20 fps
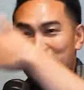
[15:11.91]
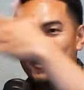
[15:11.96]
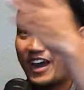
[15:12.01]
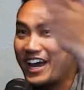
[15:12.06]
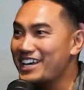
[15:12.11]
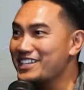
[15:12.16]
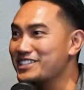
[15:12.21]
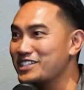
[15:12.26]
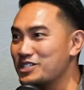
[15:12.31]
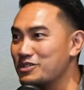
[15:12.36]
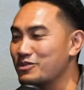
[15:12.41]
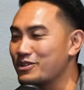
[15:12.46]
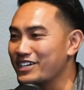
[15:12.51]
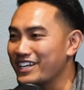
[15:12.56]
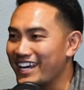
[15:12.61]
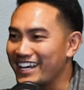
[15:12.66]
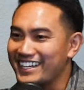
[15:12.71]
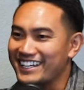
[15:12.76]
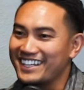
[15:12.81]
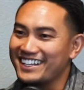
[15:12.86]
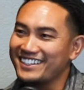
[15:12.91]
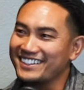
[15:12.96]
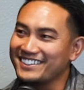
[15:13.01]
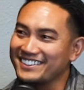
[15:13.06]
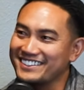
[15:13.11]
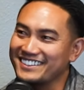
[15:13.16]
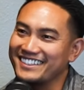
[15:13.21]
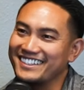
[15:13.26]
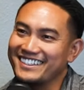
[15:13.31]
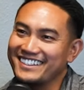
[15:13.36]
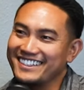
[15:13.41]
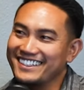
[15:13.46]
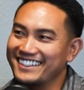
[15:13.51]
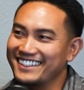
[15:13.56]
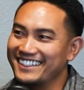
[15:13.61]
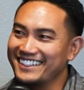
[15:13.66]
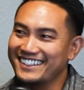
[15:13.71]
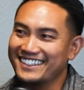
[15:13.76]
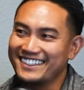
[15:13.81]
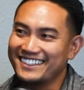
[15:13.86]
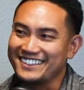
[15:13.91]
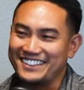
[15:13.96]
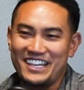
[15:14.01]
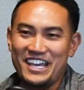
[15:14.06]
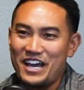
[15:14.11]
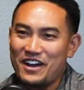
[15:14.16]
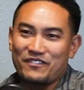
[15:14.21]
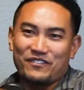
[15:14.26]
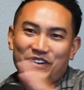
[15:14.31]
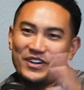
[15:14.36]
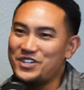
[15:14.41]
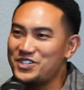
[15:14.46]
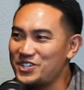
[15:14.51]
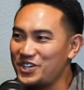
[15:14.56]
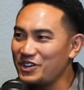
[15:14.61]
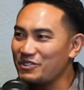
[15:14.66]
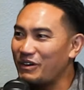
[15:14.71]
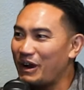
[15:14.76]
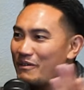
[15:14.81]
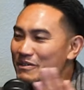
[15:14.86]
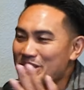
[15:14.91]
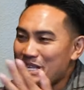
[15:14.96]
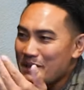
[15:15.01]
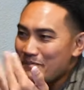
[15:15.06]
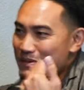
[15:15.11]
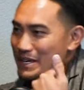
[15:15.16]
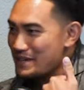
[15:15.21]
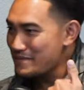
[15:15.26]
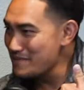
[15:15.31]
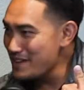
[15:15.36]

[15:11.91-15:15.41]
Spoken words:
you exit 28 deals, yeah, for sure. Why would they pick